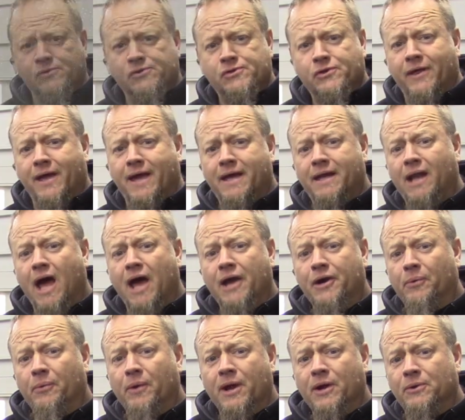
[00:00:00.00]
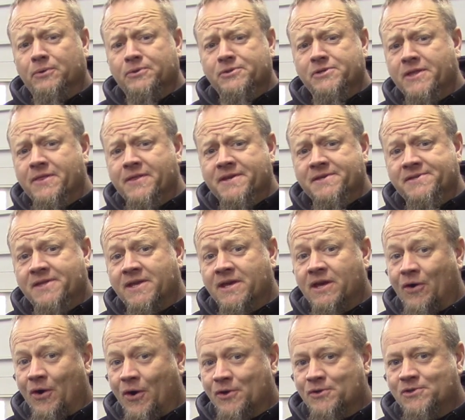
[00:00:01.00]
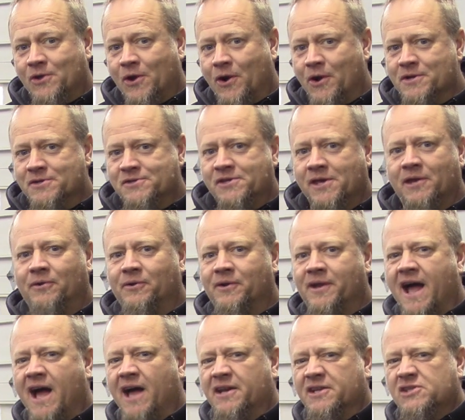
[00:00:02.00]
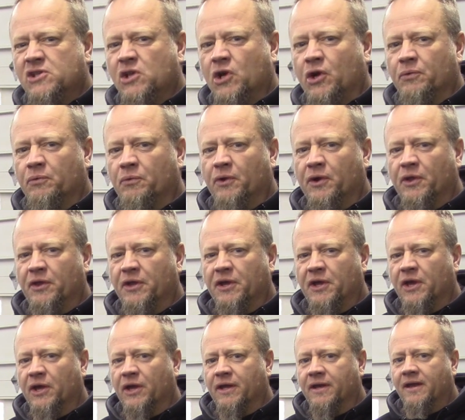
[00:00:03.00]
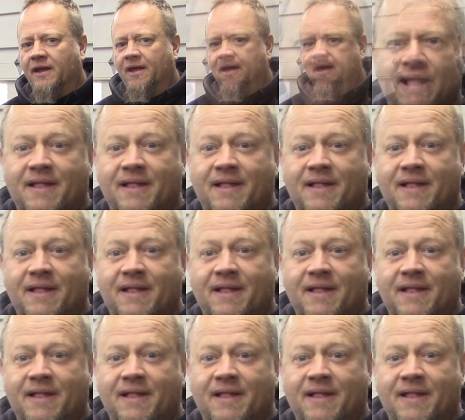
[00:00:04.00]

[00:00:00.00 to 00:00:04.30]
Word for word: So the headliner wrinkles in this thing are starting to settle down. It's looking really good.